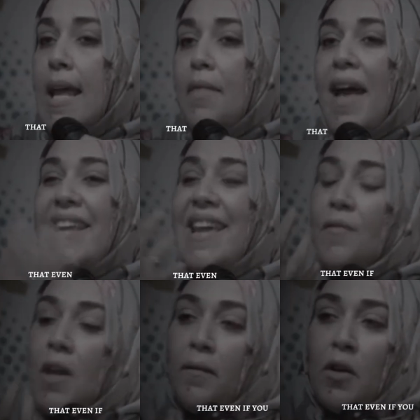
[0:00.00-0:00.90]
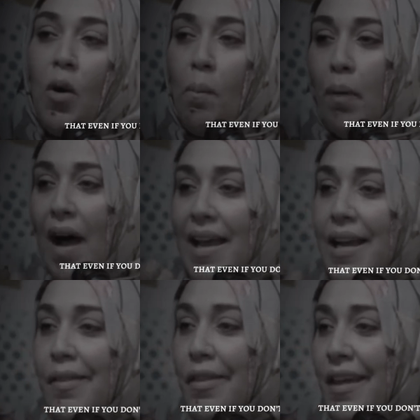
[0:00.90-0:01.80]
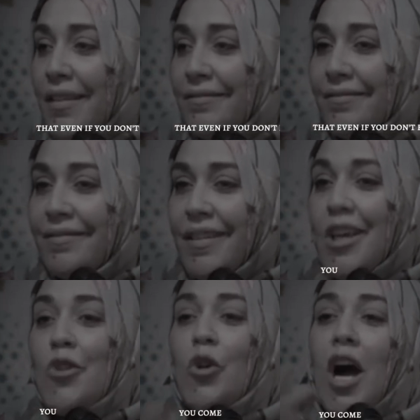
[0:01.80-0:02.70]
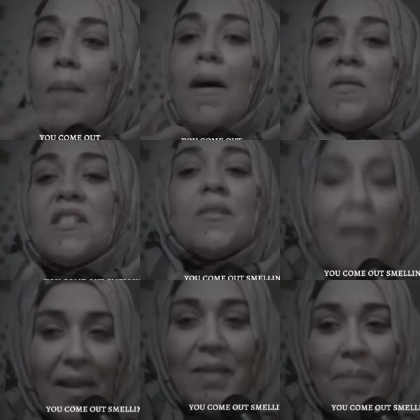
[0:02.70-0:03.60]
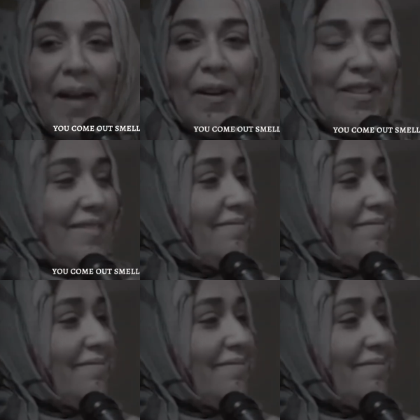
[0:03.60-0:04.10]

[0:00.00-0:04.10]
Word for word: that even if you don't buy anything, you come out smelling better.